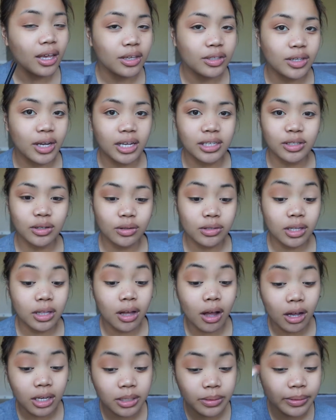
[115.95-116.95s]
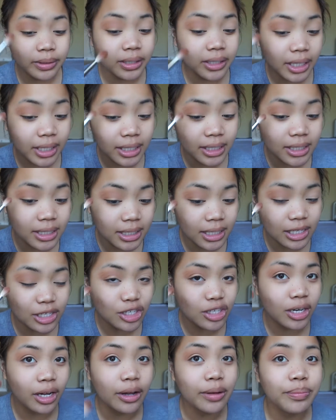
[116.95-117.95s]
So I had to go to the hospital and get it
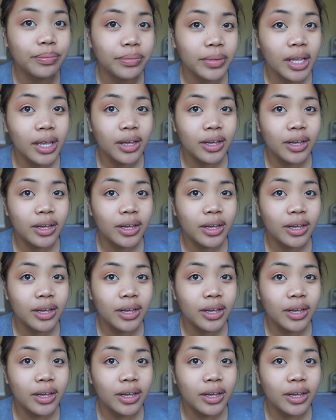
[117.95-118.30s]
stitched up.